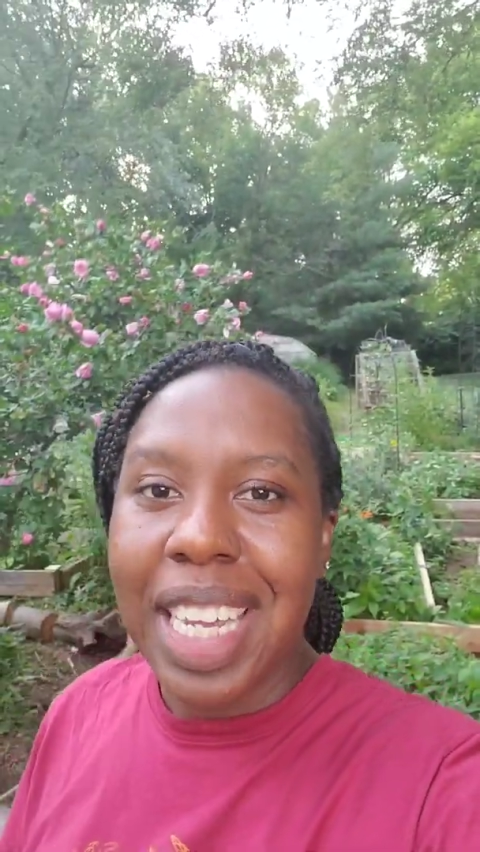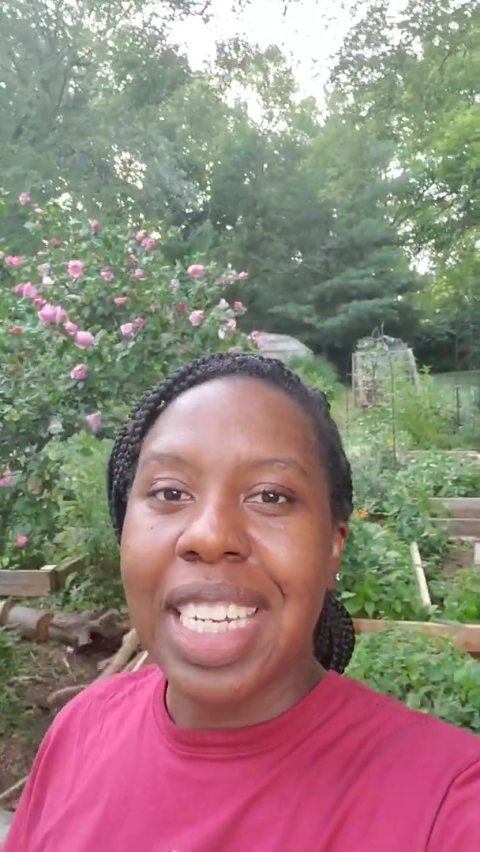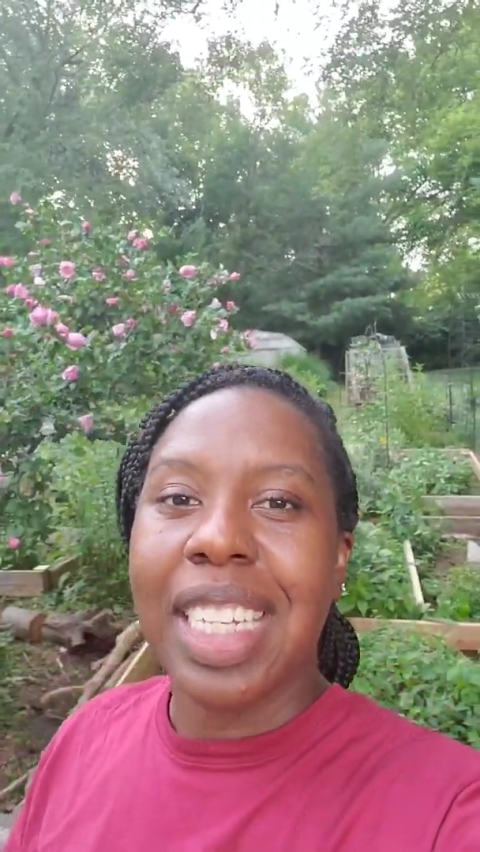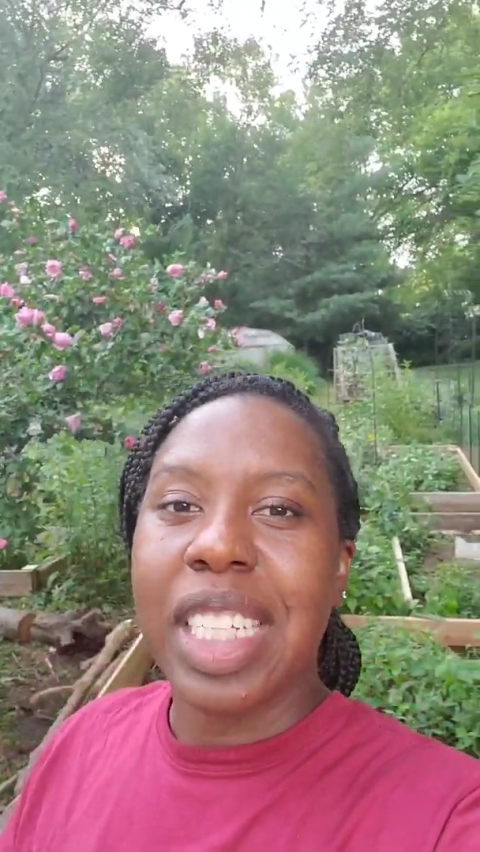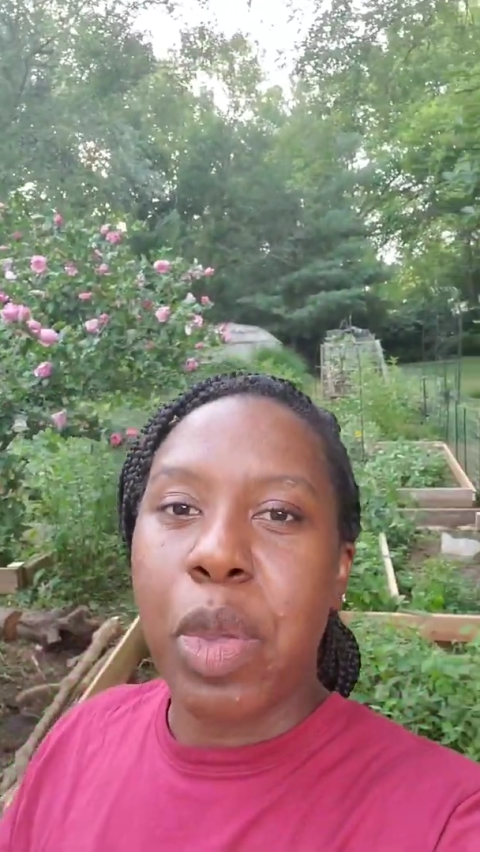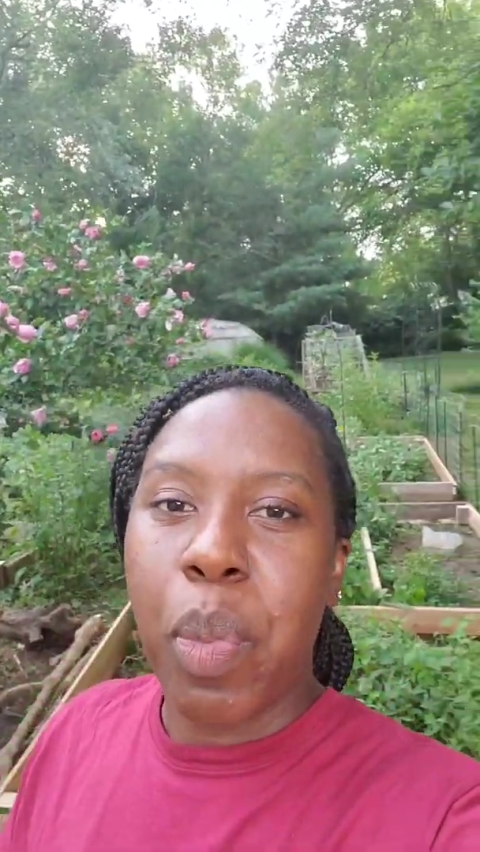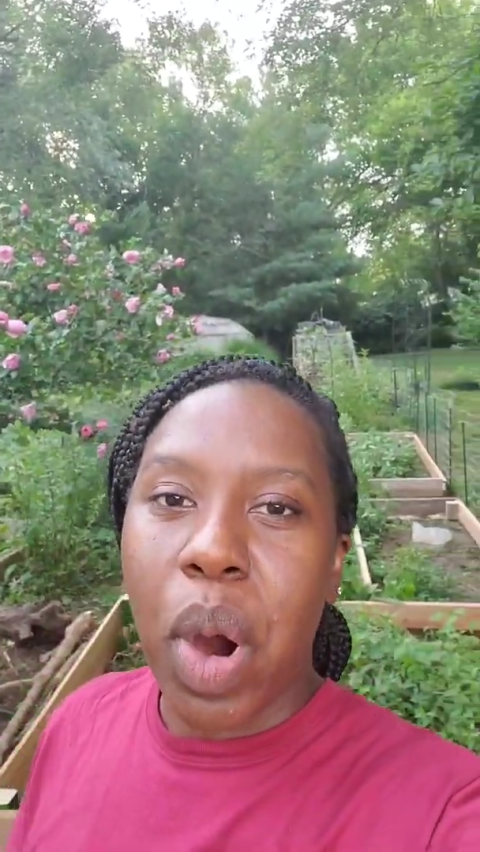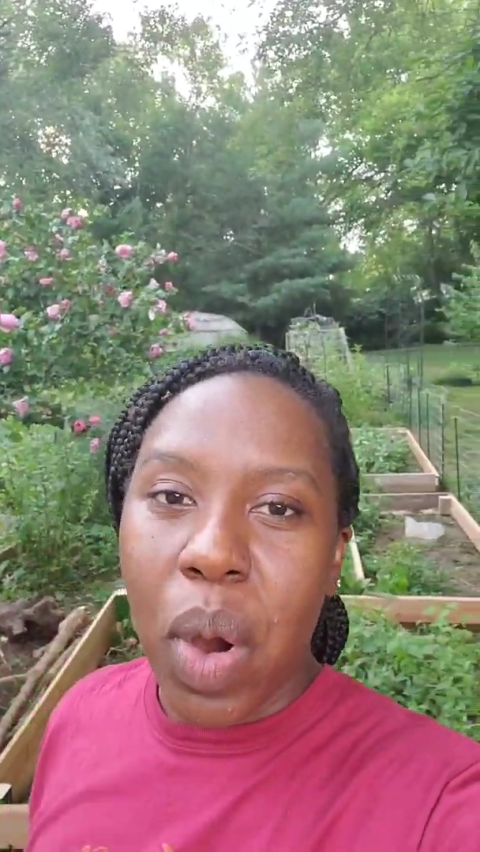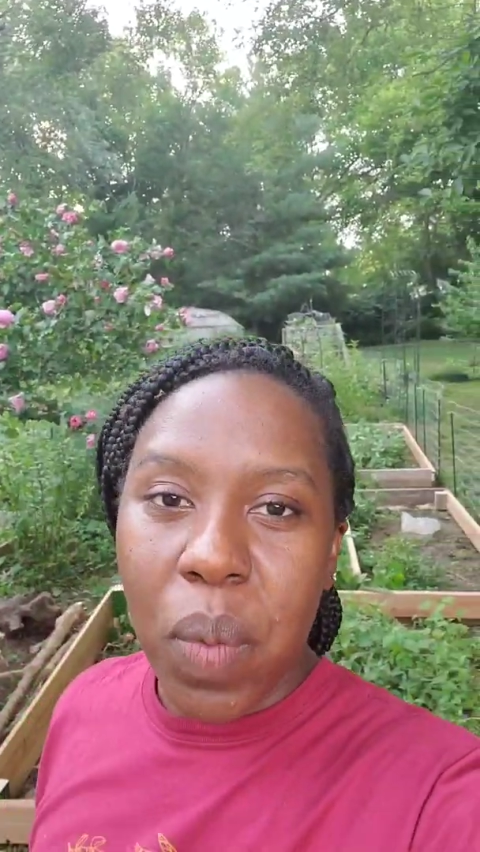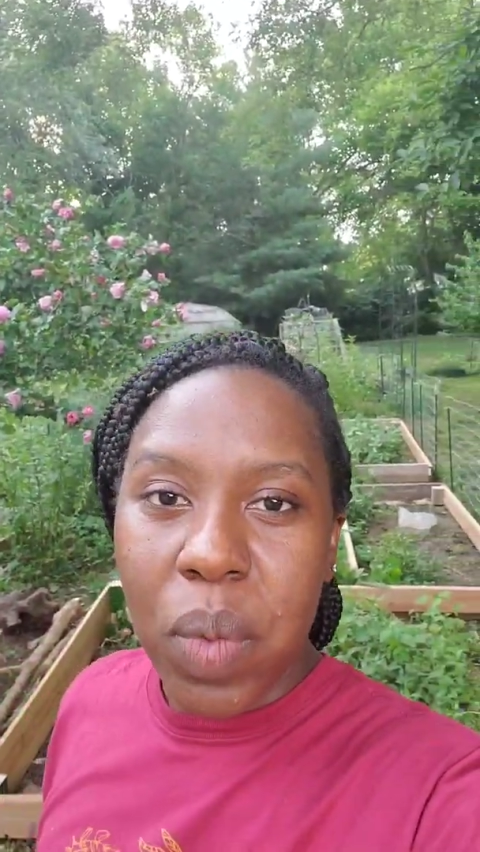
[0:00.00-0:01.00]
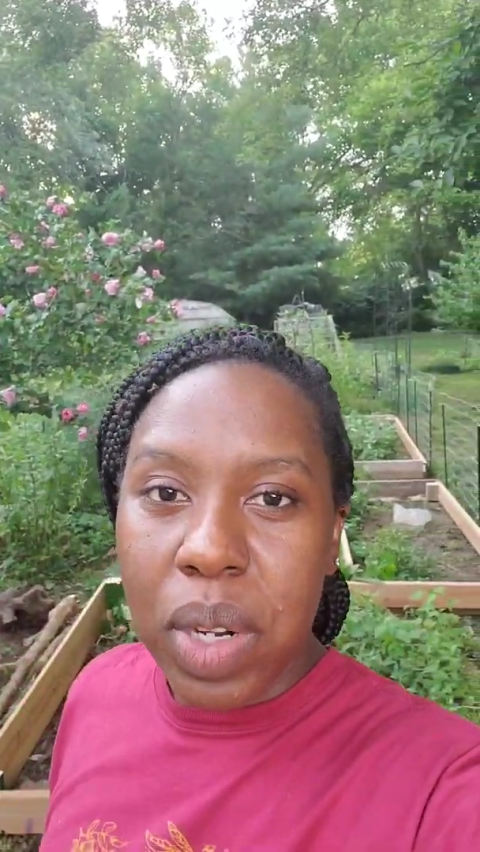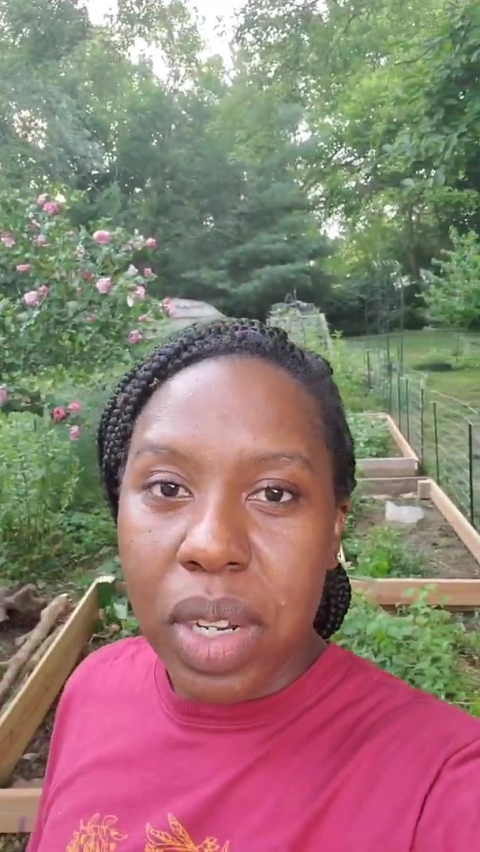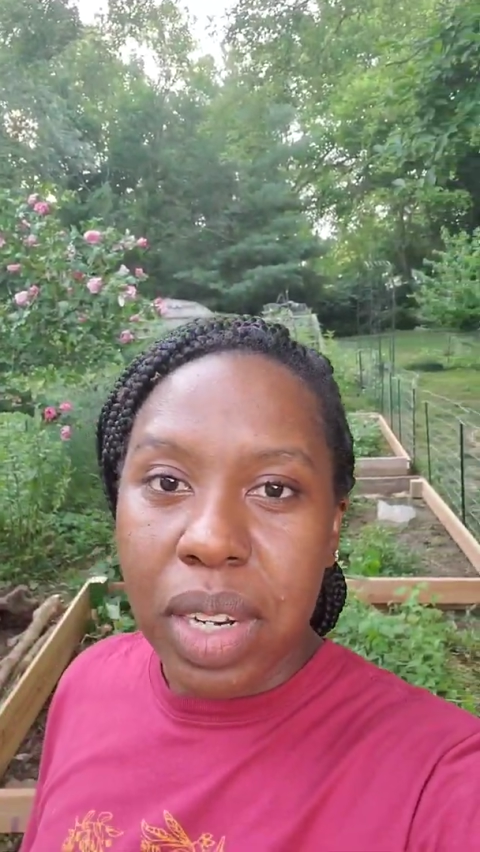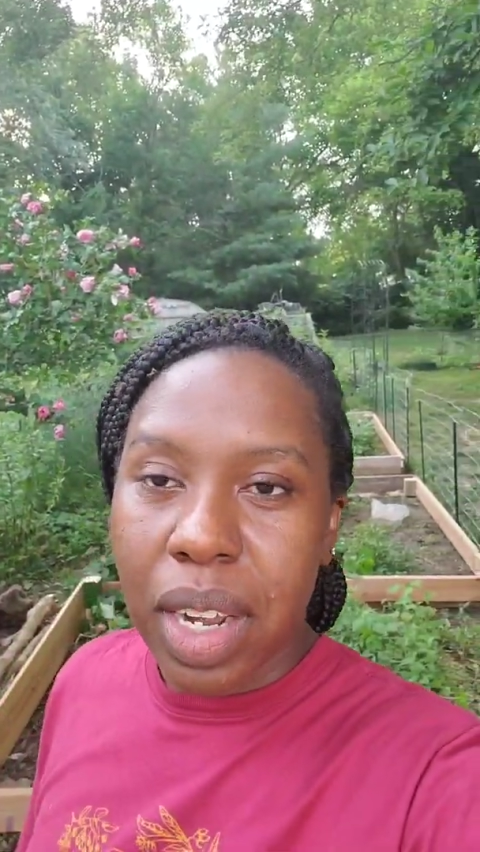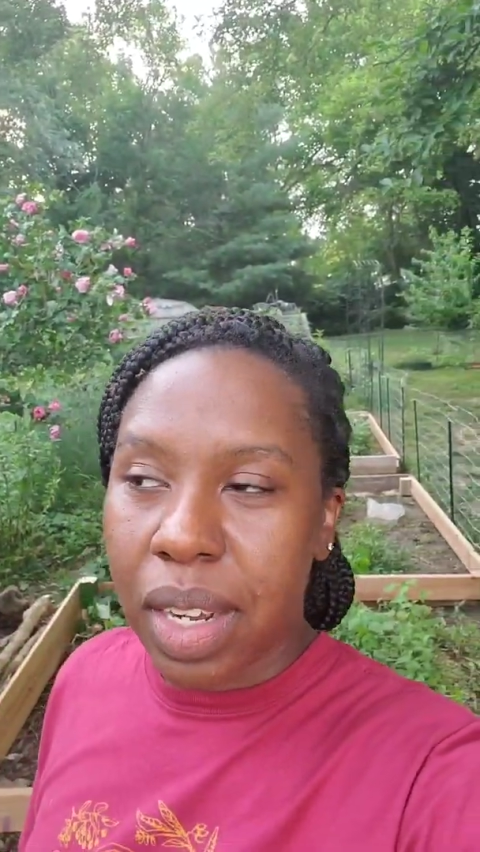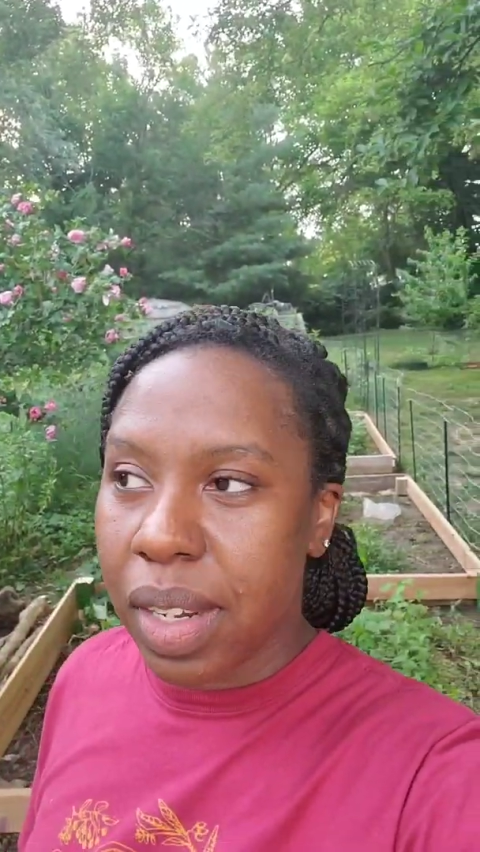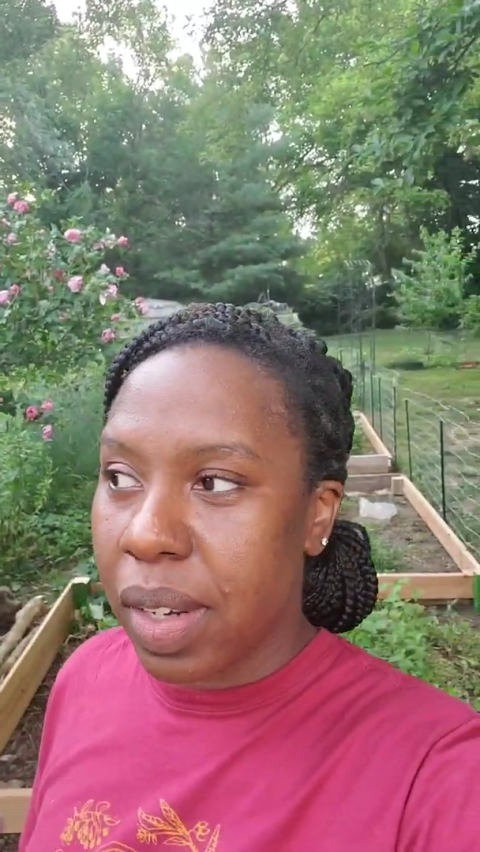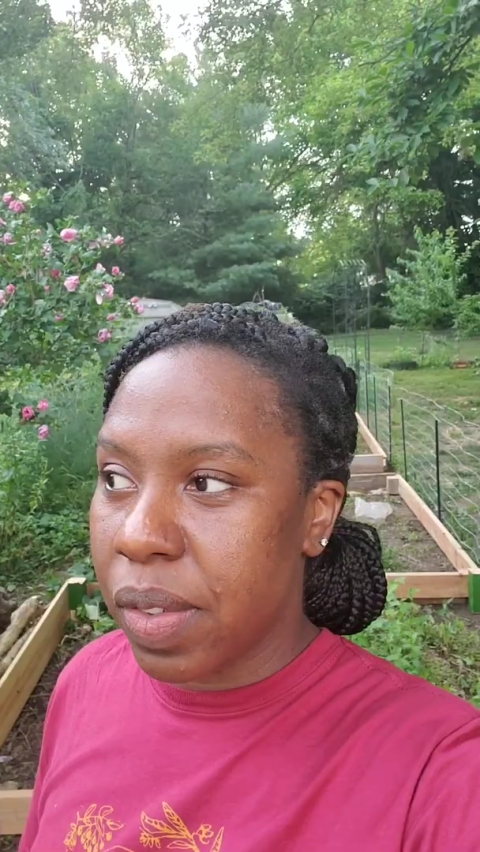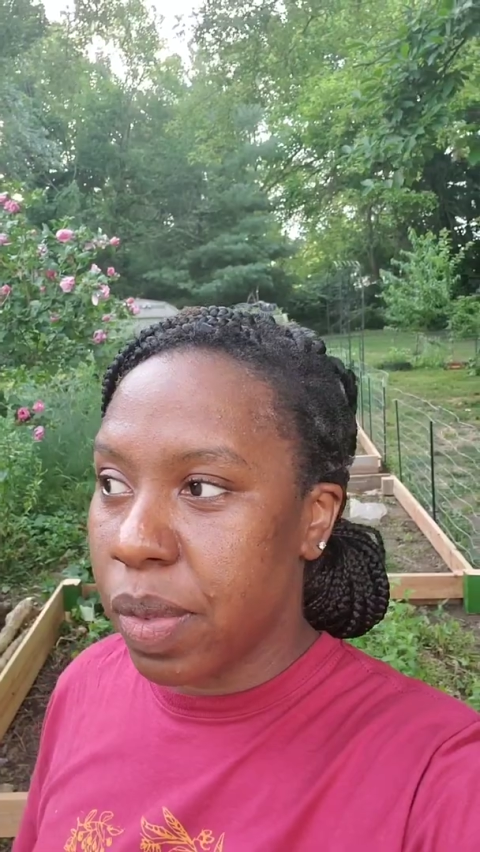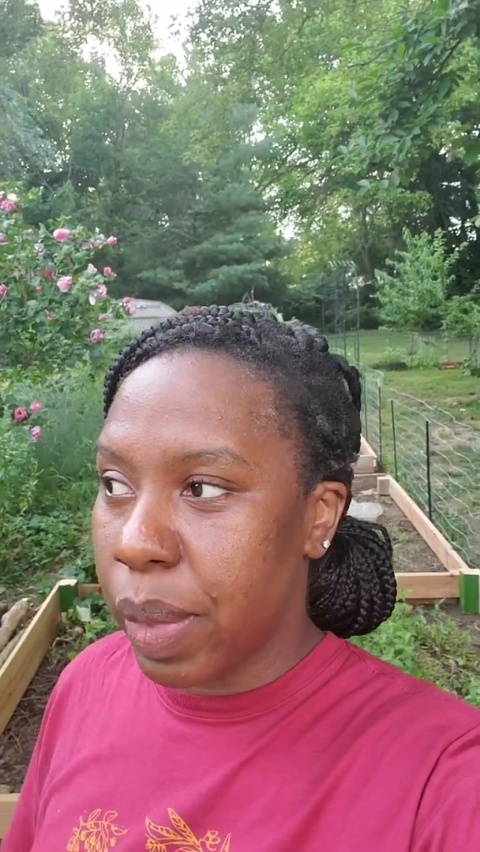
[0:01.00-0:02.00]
to see part one of